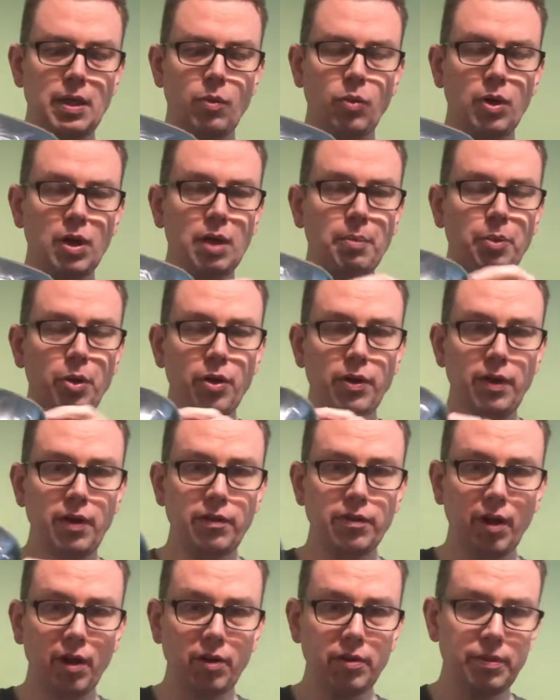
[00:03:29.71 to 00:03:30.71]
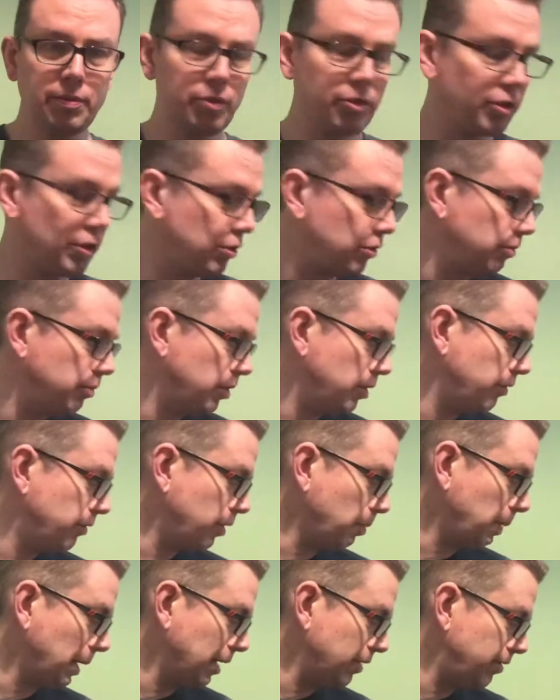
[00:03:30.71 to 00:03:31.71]
when I put these on, I'm just going to remove
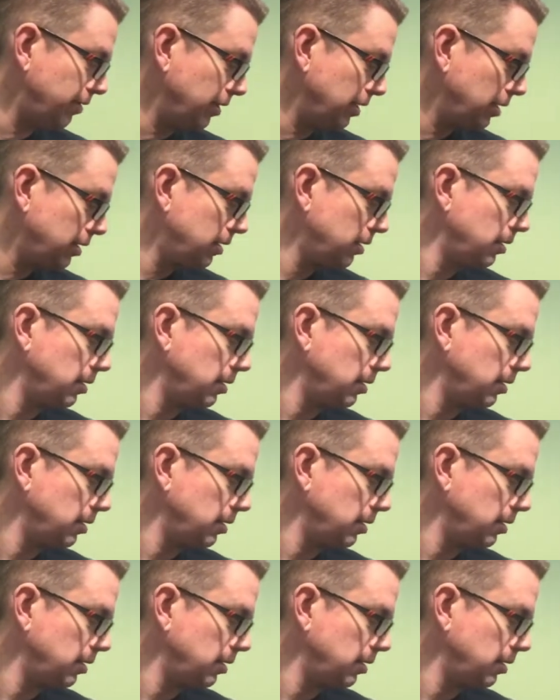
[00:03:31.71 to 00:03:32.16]
the plastic,